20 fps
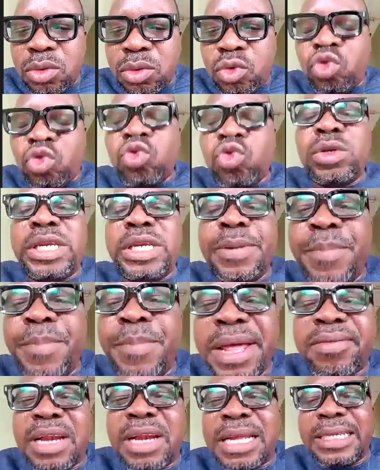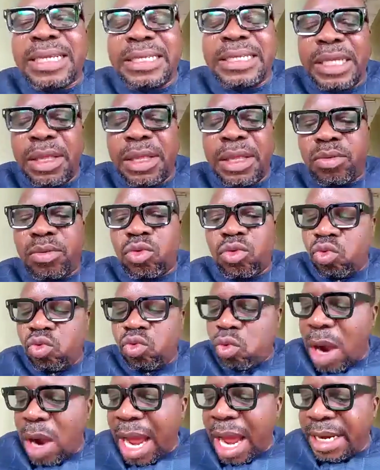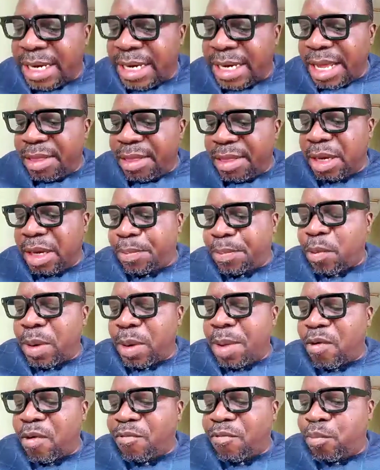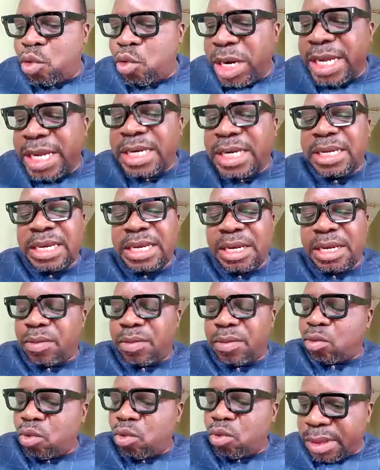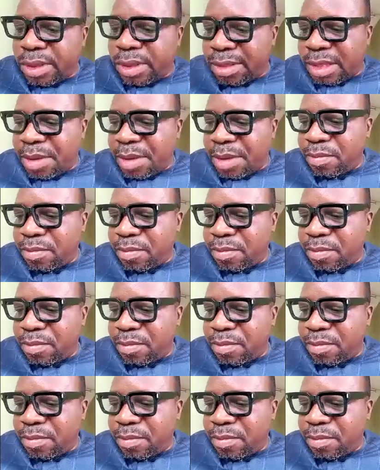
to the best strategies to address the problem of bullying in the school system.